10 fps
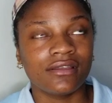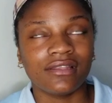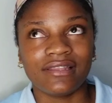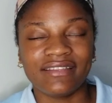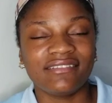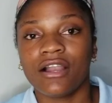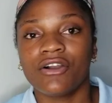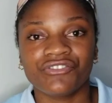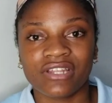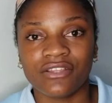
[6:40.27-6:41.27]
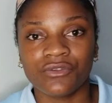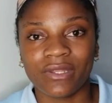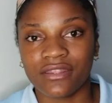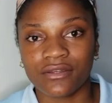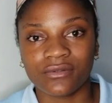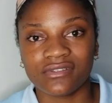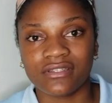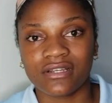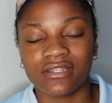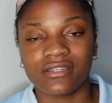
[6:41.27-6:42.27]
let's say, one hundred twenty thousand
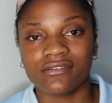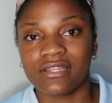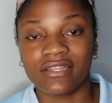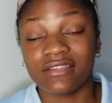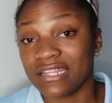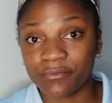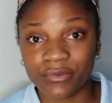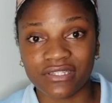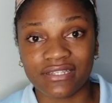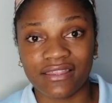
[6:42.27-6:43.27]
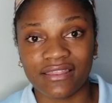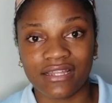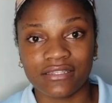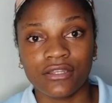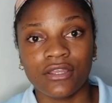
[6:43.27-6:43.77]
dollars, let's let's put it at that.